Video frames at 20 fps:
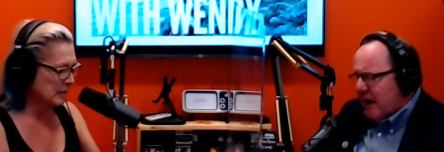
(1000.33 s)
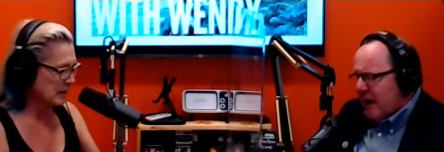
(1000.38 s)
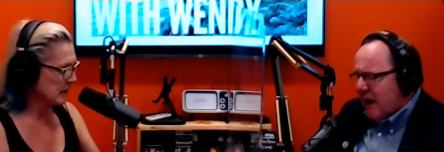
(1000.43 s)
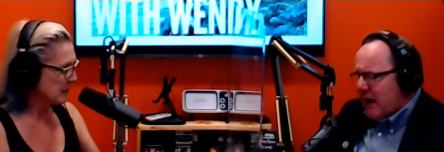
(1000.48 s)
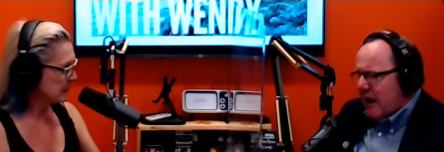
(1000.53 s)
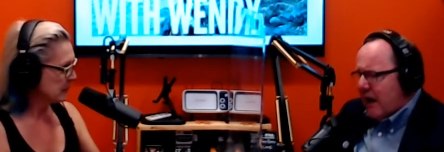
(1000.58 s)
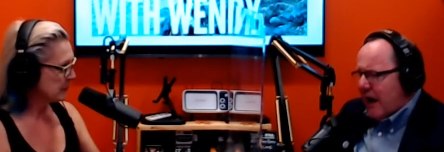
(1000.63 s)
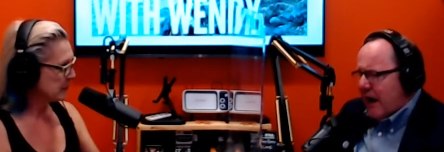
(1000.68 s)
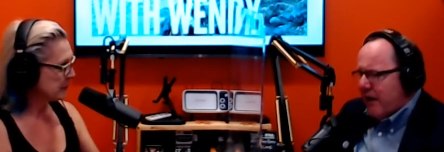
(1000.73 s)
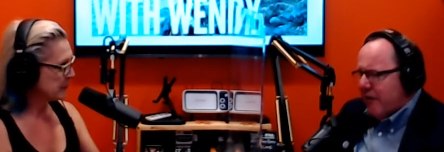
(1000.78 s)

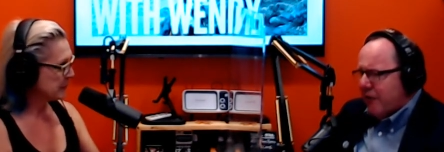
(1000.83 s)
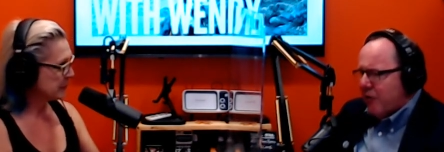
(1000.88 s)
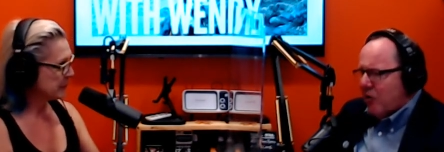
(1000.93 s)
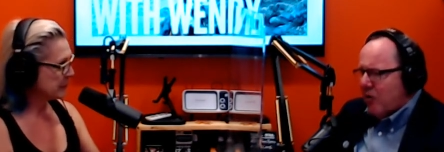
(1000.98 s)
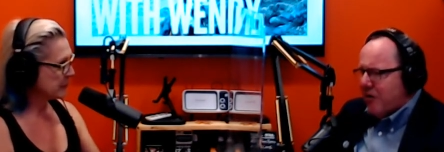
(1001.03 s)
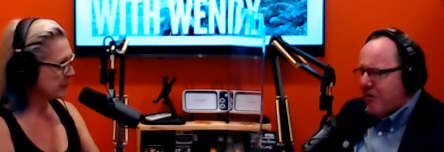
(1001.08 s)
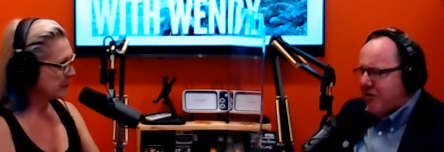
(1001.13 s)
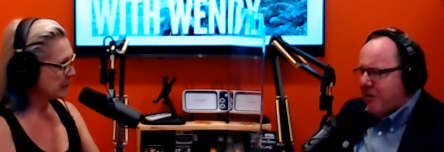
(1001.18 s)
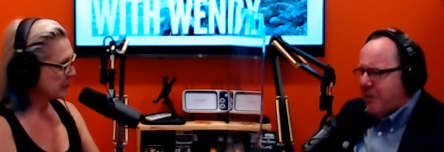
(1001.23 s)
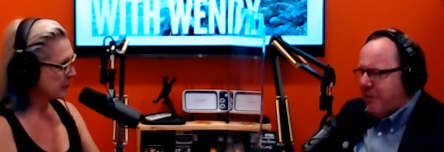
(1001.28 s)
Speaker 1: and of course, the
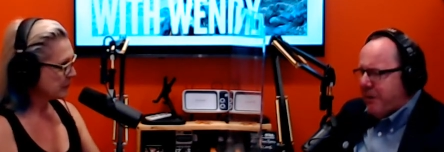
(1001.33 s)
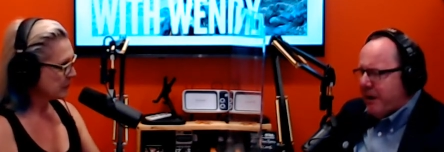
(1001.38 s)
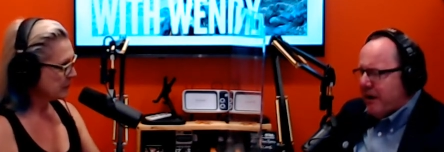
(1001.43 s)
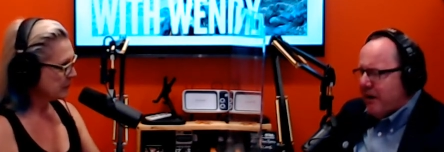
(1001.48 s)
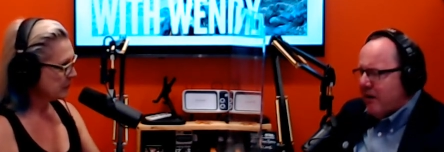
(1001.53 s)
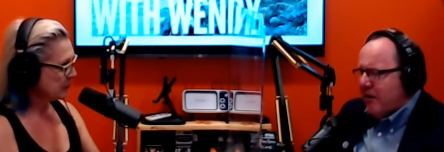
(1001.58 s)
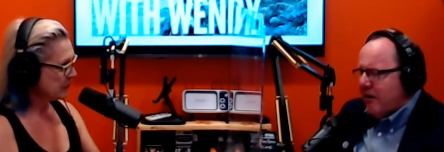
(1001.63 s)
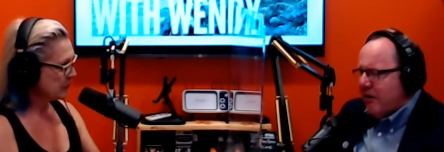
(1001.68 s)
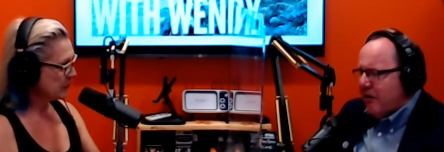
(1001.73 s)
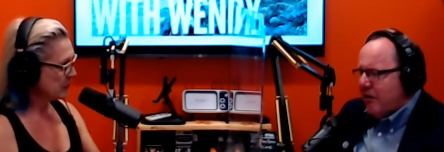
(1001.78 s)
big,
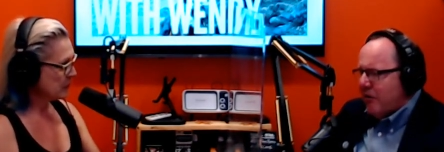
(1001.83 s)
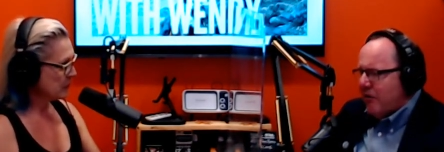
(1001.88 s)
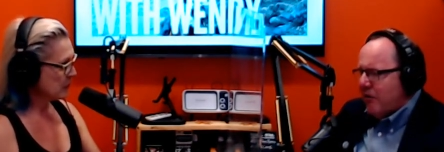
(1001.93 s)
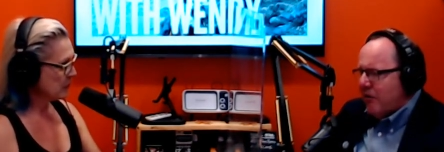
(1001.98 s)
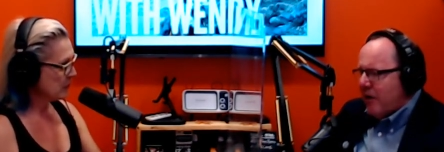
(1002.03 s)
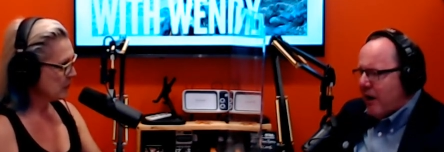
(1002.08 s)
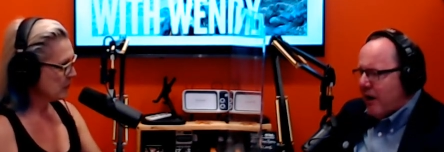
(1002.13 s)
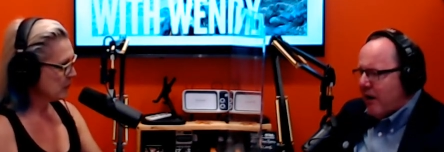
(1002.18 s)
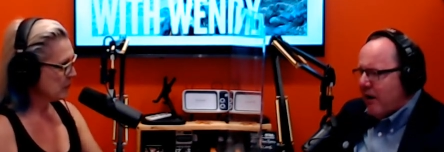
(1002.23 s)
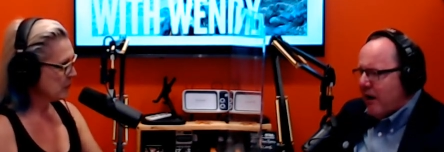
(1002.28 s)
you,
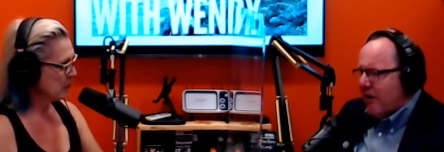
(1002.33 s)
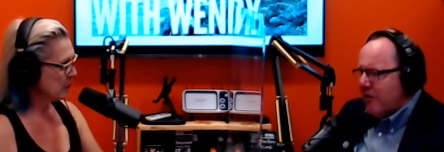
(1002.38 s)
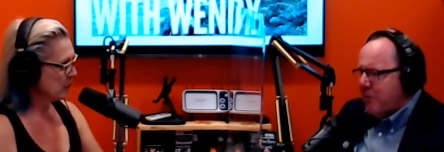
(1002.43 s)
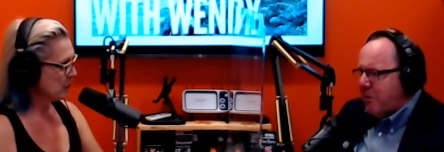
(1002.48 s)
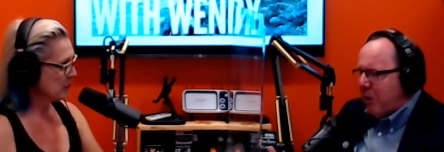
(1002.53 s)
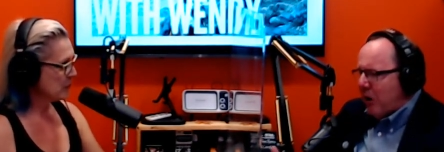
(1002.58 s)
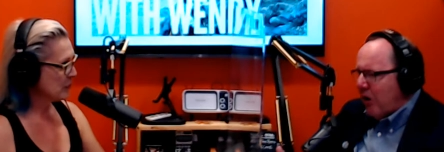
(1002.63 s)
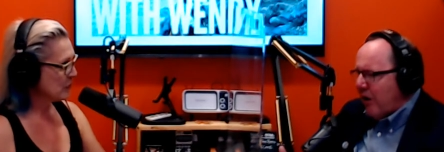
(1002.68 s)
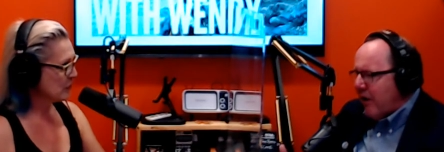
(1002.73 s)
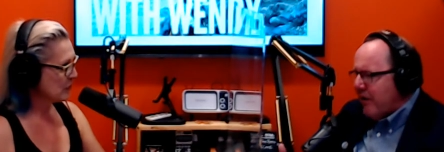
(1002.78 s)
as
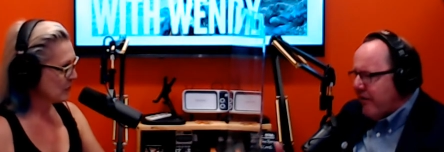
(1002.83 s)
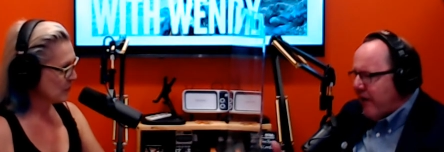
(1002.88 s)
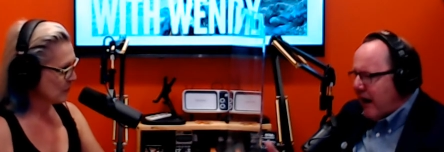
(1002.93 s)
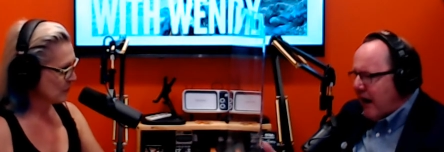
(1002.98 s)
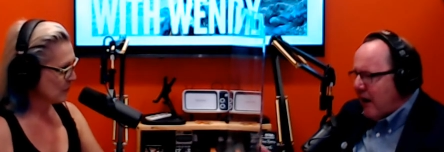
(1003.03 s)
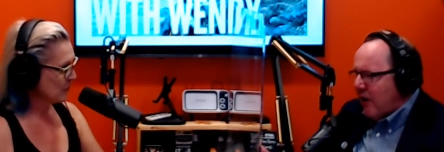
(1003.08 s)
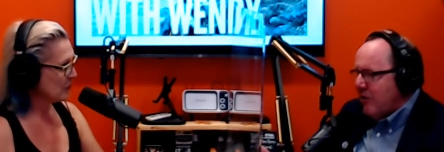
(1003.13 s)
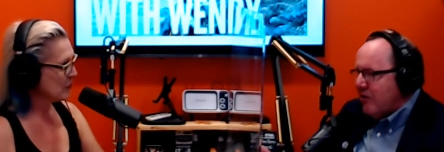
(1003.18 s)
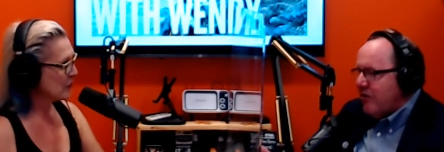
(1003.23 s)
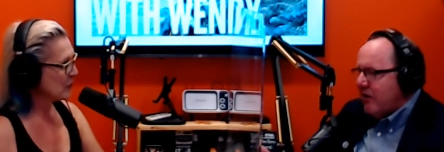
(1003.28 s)
part of
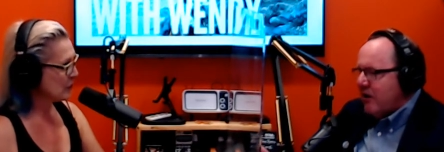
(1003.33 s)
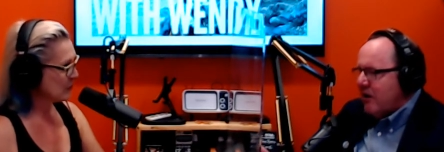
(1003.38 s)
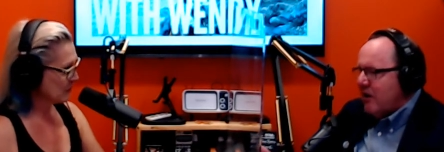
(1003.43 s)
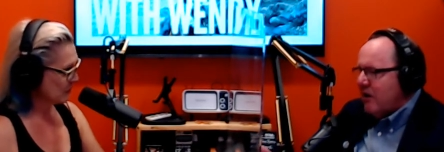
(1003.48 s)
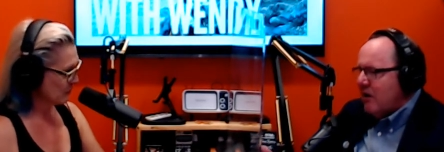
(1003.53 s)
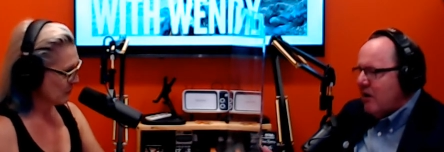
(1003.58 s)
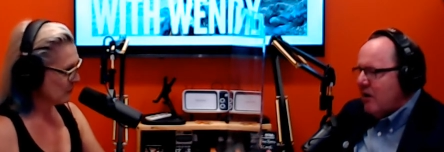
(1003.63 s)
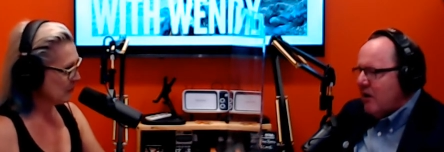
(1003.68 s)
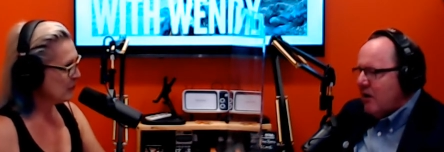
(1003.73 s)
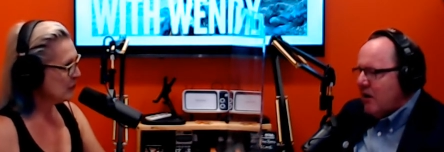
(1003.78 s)
housing,
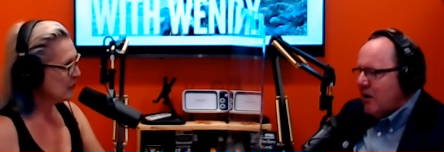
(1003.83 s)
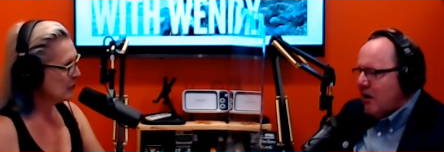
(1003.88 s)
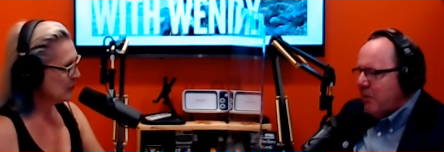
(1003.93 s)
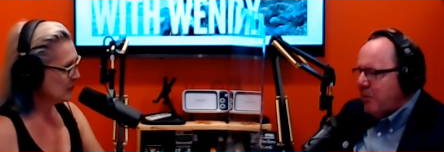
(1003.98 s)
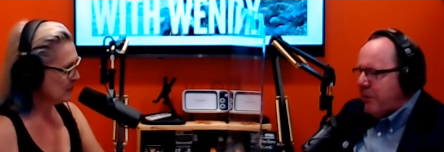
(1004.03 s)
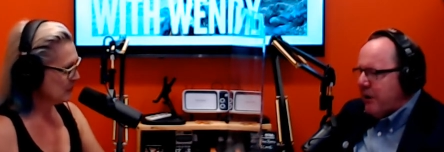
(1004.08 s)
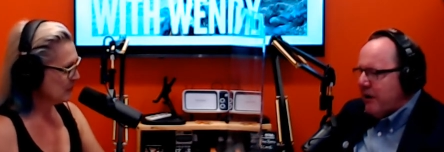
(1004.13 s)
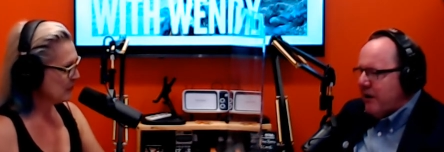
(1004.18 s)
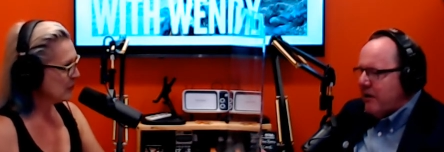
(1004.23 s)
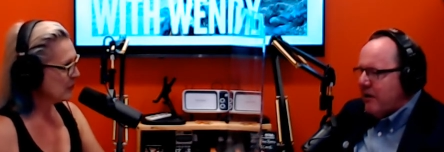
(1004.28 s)
mm-hmm. a big
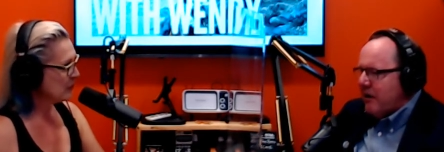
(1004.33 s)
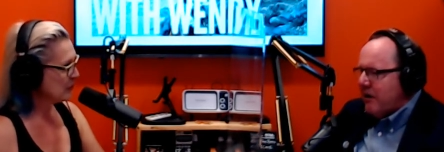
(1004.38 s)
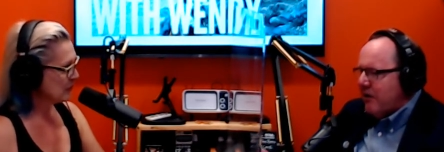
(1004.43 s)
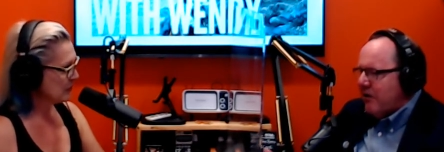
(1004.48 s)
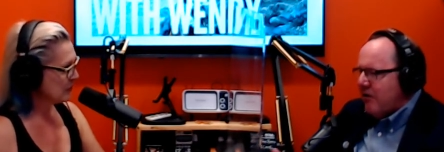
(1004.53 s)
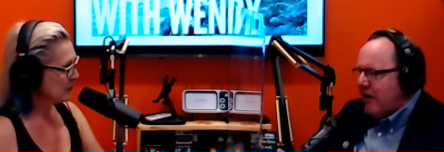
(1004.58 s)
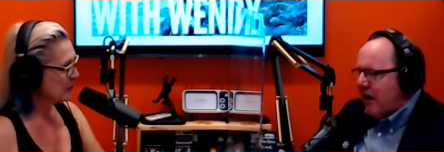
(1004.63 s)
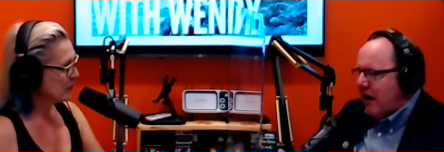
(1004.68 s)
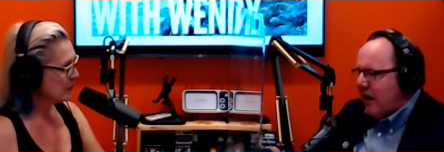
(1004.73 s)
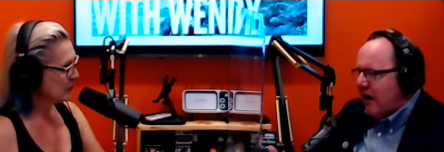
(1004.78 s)
thing you
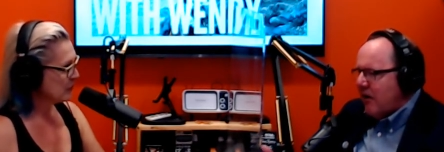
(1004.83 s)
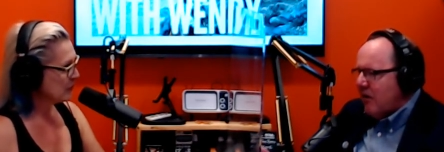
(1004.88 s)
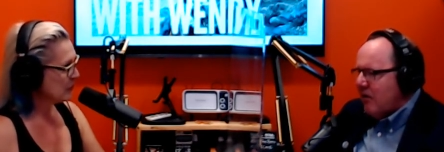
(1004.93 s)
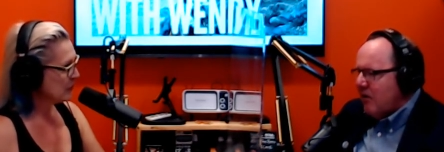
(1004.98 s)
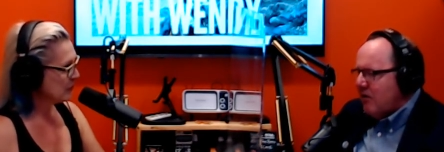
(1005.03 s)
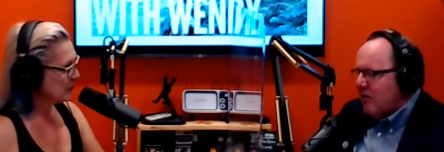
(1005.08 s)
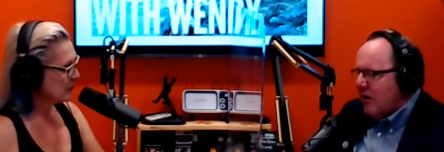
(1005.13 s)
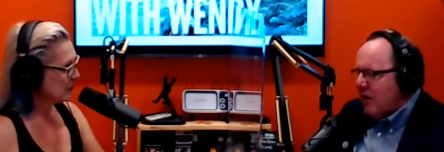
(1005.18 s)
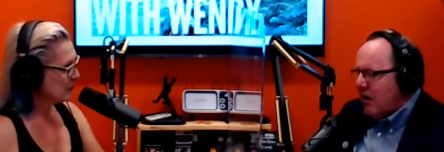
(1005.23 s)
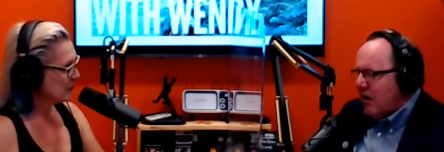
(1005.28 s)
can't, uh,